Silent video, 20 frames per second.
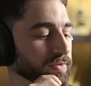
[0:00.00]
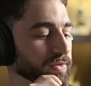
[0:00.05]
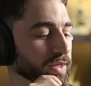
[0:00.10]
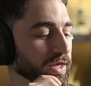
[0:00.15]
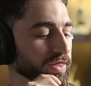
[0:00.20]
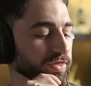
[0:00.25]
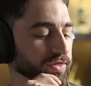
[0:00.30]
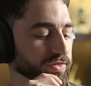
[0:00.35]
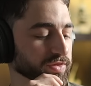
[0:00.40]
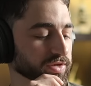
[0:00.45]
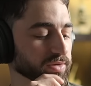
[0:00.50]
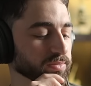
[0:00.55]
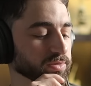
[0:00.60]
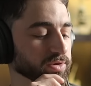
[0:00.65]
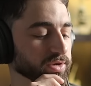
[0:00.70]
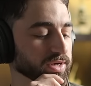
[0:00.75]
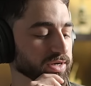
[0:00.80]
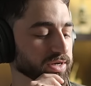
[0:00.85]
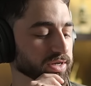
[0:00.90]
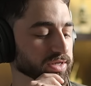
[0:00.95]
I think the
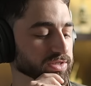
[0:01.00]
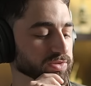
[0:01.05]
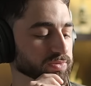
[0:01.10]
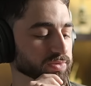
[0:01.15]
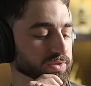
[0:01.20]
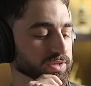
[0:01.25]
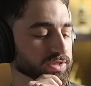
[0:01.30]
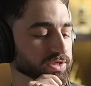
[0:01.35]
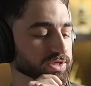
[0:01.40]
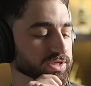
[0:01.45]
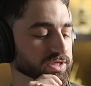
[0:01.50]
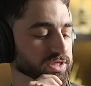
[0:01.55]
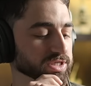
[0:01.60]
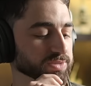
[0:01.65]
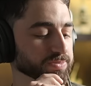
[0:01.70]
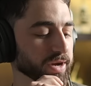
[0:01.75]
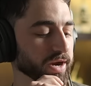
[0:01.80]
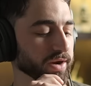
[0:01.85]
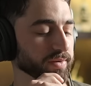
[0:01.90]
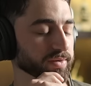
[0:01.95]
community does really just
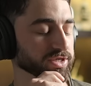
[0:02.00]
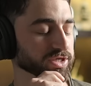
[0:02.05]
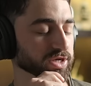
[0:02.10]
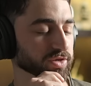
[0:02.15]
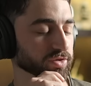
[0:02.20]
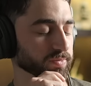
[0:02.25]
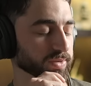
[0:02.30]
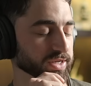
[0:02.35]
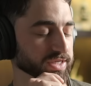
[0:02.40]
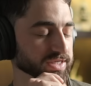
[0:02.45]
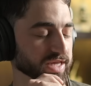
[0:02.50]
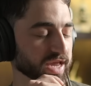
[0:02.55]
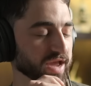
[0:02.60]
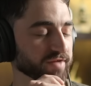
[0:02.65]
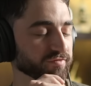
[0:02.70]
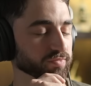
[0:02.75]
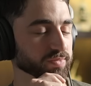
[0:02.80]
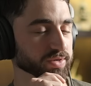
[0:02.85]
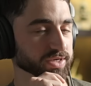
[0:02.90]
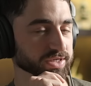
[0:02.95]
inspire each other because
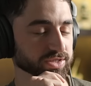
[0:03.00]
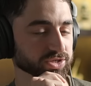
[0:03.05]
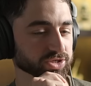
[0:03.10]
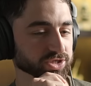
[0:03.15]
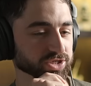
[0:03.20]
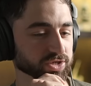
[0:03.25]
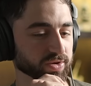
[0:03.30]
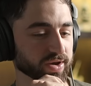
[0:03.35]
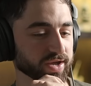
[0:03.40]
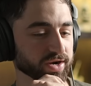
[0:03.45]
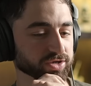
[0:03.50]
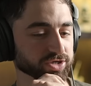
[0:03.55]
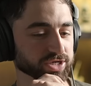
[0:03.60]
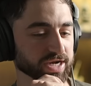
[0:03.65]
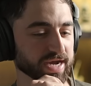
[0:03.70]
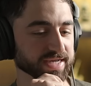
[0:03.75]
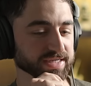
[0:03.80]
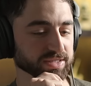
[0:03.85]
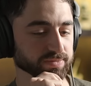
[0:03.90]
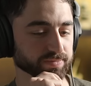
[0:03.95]
everybody's just so
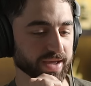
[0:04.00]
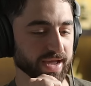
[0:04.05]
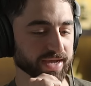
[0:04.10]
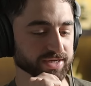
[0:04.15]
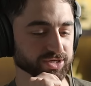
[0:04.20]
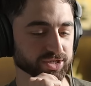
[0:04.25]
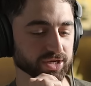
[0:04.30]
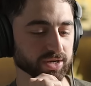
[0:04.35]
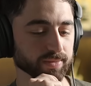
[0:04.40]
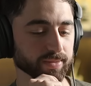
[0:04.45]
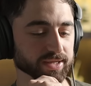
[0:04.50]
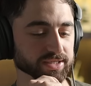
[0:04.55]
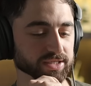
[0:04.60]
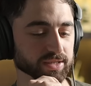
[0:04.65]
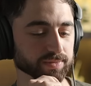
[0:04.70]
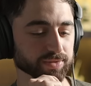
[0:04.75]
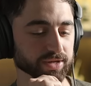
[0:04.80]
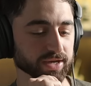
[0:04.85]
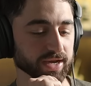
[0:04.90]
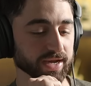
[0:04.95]
energized and passionate about
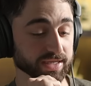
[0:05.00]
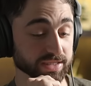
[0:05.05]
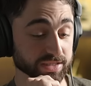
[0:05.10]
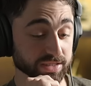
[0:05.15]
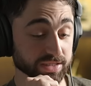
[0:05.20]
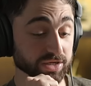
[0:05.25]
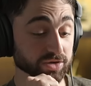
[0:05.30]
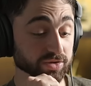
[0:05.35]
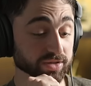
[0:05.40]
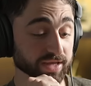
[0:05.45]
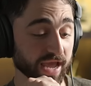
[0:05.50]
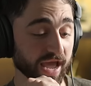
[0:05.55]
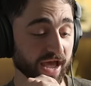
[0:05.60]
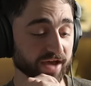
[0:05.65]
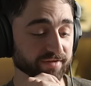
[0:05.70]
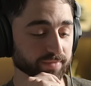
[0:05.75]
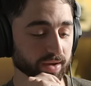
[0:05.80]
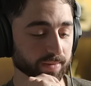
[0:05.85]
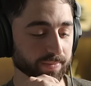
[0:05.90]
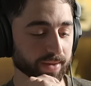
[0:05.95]
something. I clearly
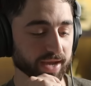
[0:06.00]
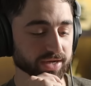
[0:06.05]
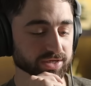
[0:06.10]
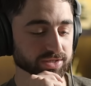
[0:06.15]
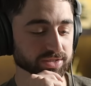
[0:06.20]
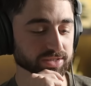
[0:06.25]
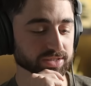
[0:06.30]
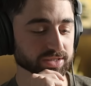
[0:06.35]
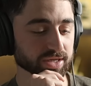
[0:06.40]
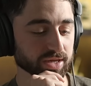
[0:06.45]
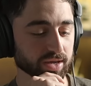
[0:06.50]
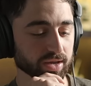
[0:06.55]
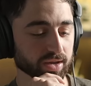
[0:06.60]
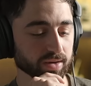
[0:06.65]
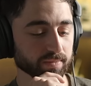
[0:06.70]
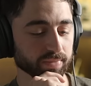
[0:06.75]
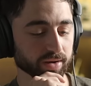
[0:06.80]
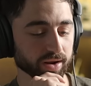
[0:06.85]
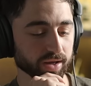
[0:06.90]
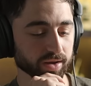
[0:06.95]
have my passions,
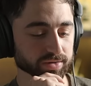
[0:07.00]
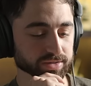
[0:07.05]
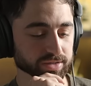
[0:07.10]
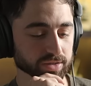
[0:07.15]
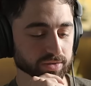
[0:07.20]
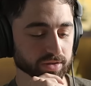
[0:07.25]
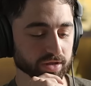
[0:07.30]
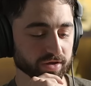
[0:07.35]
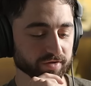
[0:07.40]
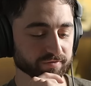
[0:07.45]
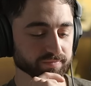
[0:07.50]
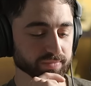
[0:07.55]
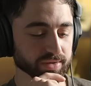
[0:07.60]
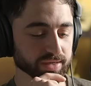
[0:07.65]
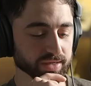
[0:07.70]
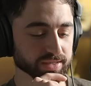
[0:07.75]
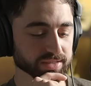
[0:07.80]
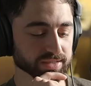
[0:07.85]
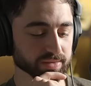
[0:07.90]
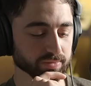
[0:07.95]
but I also love
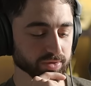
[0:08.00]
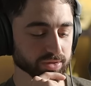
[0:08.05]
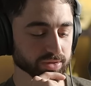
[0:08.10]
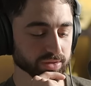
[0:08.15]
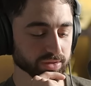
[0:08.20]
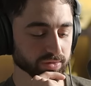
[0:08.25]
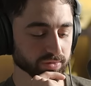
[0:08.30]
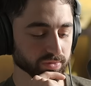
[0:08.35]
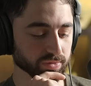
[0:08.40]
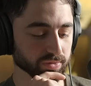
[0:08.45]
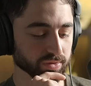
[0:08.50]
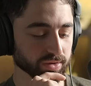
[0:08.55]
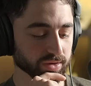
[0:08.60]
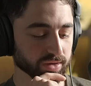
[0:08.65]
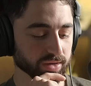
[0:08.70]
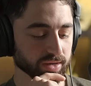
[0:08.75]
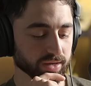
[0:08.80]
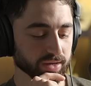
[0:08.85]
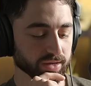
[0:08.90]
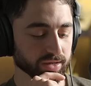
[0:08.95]
meeting someone new
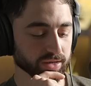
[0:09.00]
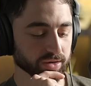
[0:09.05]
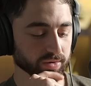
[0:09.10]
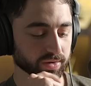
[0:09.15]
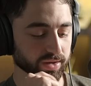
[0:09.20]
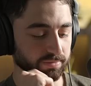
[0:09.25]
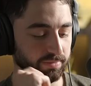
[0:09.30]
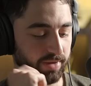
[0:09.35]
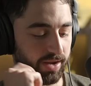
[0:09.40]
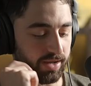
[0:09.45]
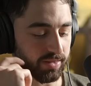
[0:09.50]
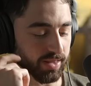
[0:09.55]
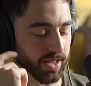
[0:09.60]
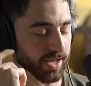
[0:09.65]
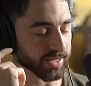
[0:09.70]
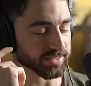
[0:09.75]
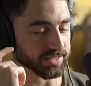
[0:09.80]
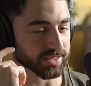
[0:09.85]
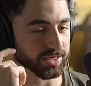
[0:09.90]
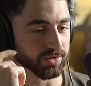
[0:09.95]
you know, in my
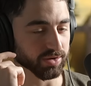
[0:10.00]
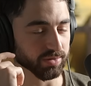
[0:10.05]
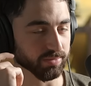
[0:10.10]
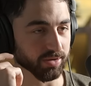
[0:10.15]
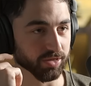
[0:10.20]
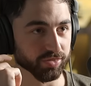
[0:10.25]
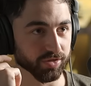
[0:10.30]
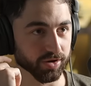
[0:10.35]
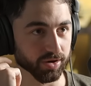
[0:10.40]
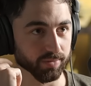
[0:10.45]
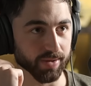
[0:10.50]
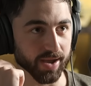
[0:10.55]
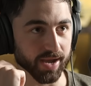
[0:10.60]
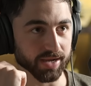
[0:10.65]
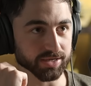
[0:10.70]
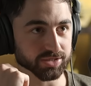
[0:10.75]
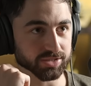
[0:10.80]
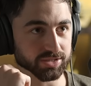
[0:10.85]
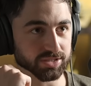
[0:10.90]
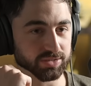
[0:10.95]
class and hearing about their
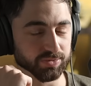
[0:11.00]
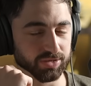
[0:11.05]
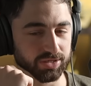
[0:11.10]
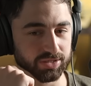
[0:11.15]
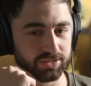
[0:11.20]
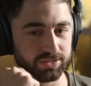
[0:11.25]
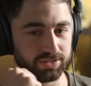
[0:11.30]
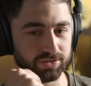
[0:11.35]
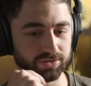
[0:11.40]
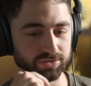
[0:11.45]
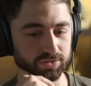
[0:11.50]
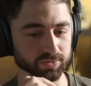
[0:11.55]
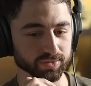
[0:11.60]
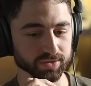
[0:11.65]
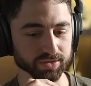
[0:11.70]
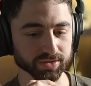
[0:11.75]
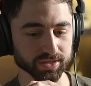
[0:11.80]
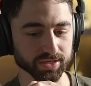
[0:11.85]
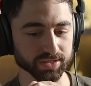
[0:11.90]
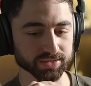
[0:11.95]
passions because they're
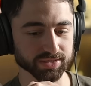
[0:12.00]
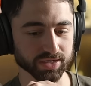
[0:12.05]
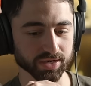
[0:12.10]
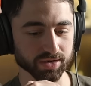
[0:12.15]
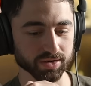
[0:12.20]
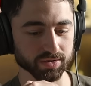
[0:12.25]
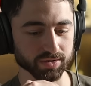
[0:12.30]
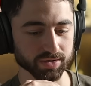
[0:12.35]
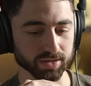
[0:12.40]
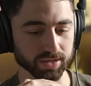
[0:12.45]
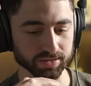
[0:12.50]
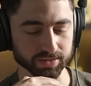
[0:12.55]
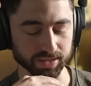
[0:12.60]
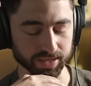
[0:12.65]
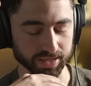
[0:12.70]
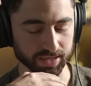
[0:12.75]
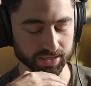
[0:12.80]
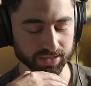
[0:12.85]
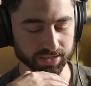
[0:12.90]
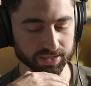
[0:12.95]
doing things that are uh,
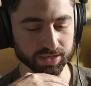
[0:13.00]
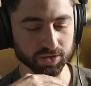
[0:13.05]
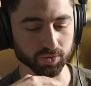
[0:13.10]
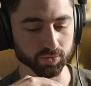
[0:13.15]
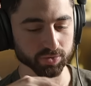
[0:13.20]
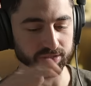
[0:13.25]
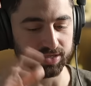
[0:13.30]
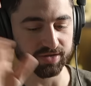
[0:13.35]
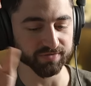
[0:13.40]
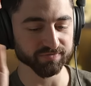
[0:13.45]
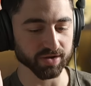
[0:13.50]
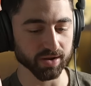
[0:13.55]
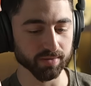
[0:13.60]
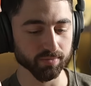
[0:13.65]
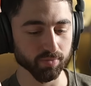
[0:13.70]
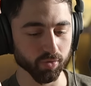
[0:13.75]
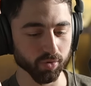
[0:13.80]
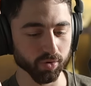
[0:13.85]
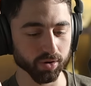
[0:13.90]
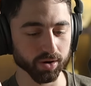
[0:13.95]
like equally, if not
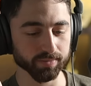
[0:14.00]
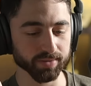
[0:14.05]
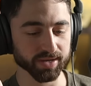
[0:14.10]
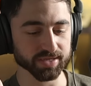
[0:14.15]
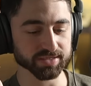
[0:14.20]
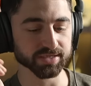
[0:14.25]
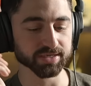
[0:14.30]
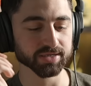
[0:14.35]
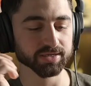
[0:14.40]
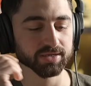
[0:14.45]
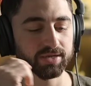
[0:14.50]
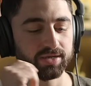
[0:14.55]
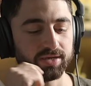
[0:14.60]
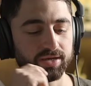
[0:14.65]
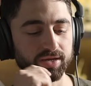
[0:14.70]
more, amazing